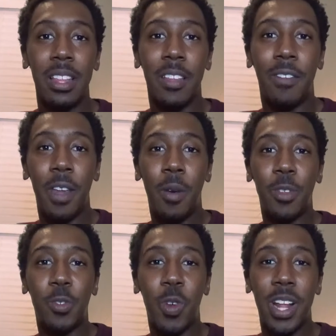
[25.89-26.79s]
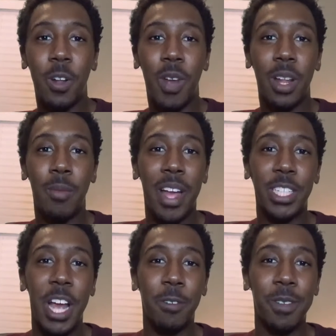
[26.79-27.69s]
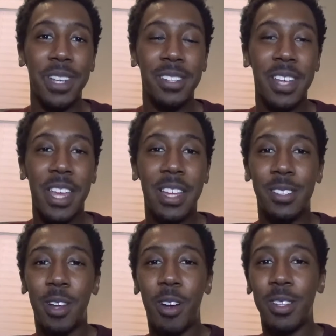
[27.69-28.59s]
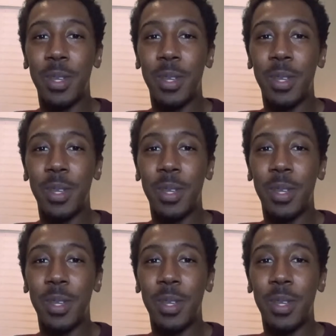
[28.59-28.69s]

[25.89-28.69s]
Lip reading: The film was written and directed by John Krasinski and stars